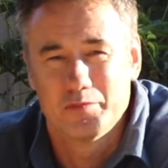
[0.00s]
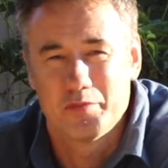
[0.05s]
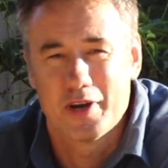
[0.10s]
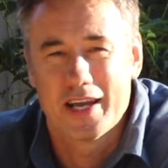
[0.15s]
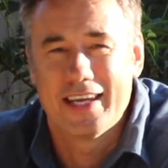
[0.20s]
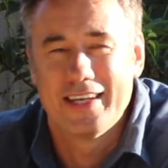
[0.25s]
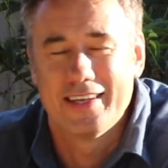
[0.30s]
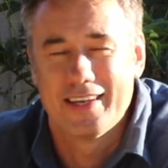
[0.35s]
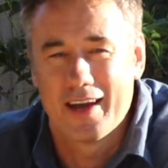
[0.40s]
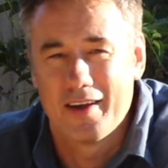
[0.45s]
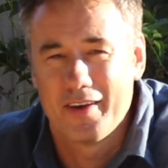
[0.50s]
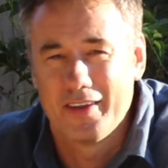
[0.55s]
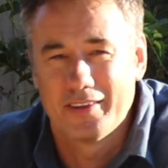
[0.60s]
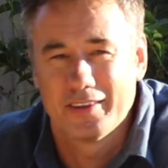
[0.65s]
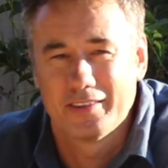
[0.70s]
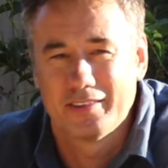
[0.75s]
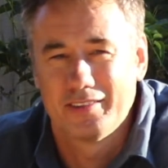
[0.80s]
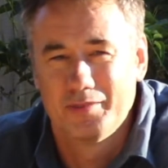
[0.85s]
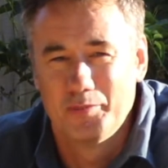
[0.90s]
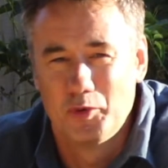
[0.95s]
Break it down
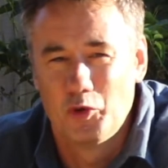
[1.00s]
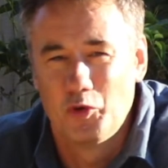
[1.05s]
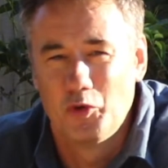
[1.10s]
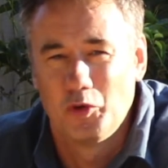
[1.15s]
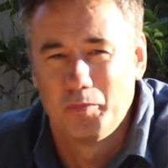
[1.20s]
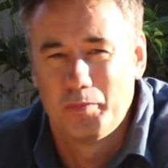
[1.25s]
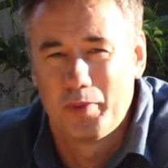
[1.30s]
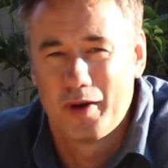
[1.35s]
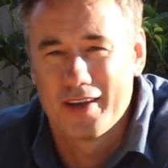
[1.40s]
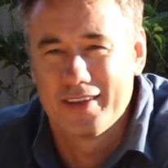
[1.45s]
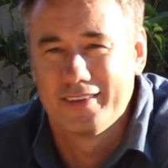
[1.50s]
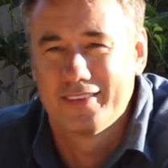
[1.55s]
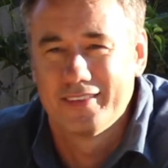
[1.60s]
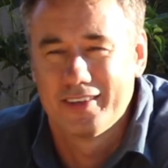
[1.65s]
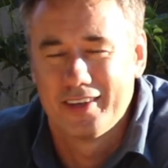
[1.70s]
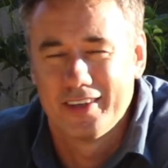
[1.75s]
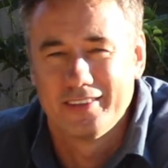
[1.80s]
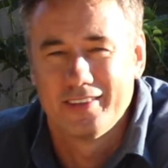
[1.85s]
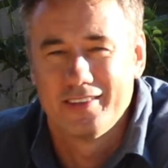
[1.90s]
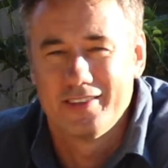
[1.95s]
into small, bite
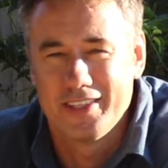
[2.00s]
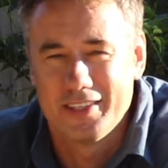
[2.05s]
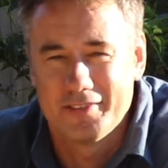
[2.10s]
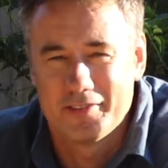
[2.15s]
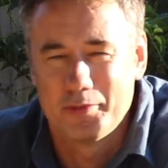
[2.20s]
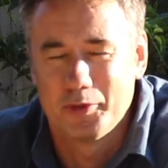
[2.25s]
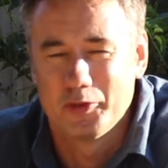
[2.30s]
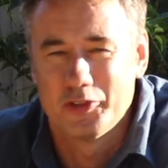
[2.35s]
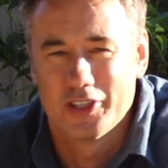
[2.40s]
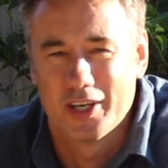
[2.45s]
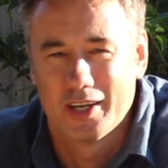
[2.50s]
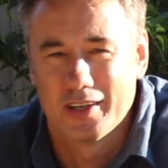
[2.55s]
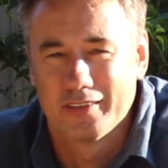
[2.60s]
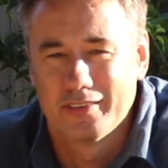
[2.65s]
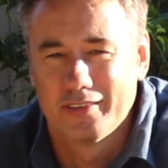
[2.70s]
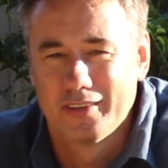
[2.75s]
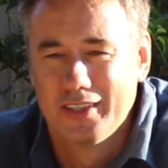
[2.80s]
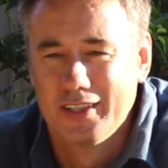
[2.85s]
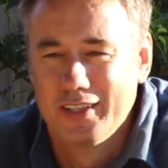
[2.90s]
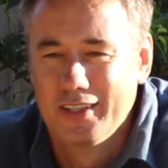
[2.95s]
sized, achievable
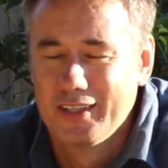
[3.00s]
chunks.